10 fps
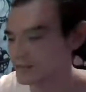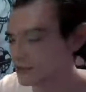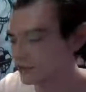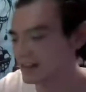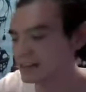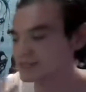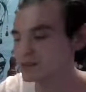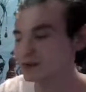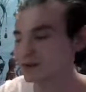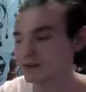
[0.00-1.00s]
So things
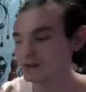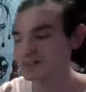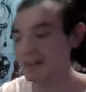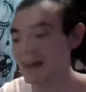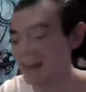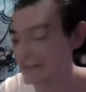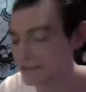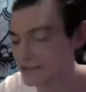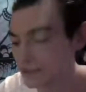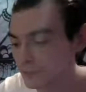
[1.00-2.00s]
are about to
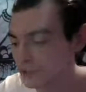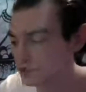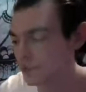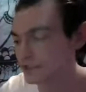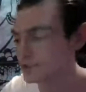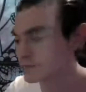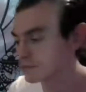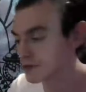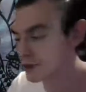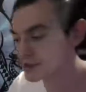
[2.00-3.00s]
end between
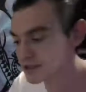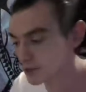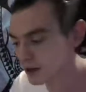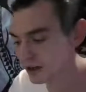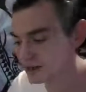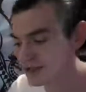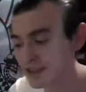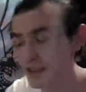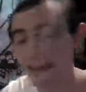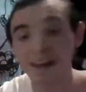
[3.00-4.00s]
you and someone else,
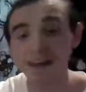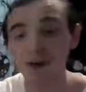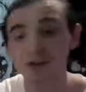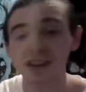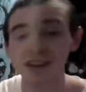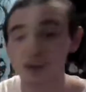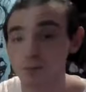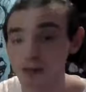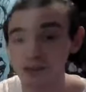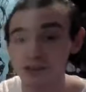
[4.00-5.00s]
and new things are
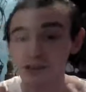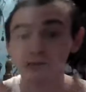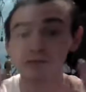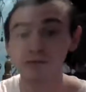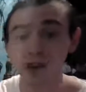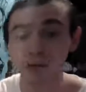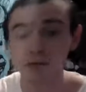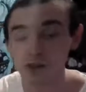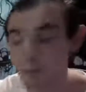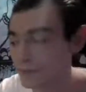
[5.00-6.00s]
about to, you know,
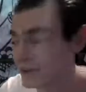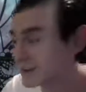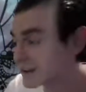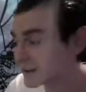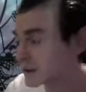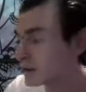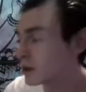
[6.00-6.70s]
start beginning.